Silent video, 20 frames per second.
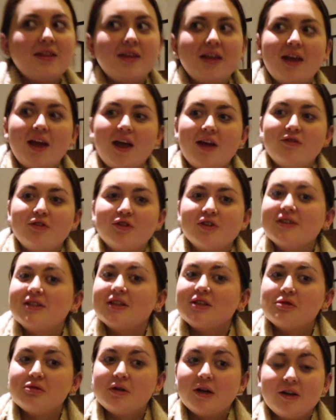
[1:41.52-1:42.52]
and they gave us
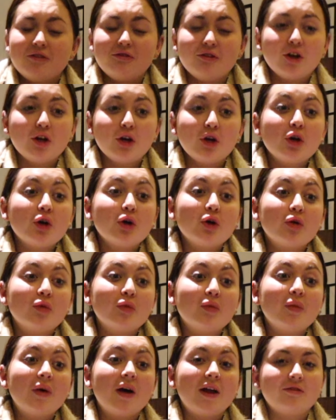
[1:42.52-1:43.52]
a twin
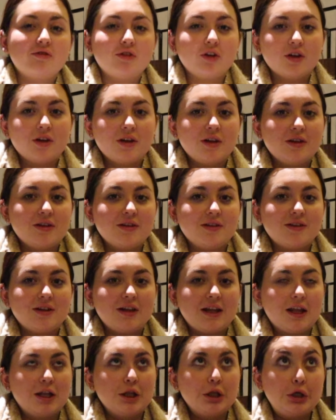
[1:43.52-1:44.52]
room and Fiona is
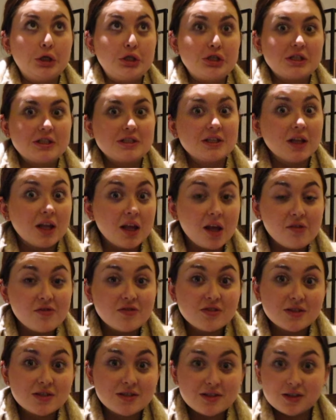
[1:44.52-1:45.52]
like allergic to
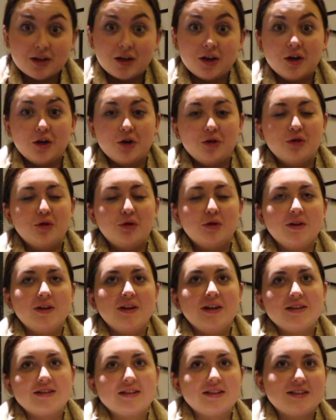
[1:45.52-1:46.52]
lifts. So
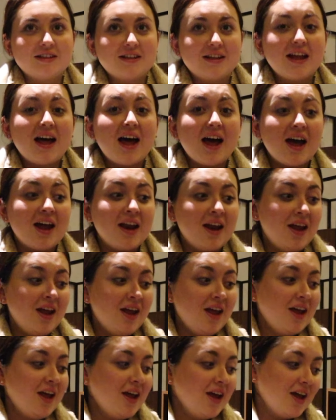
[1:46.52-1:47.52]
listen to that.
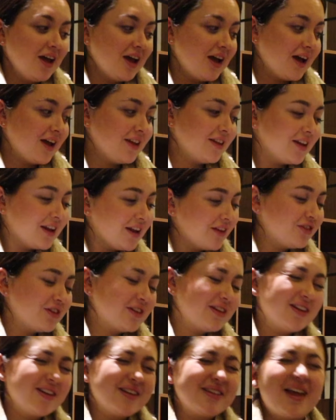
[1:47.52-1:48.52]
And they left
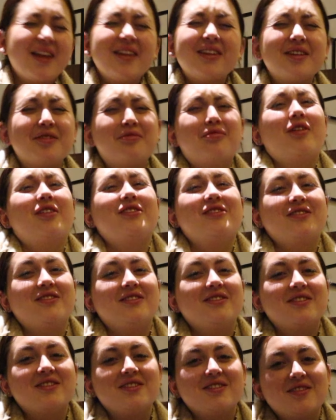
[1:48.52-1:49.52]
us little Santa's
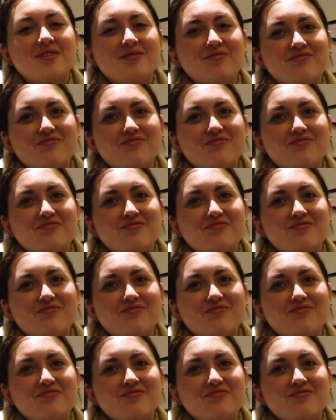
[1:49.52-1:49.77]
presents.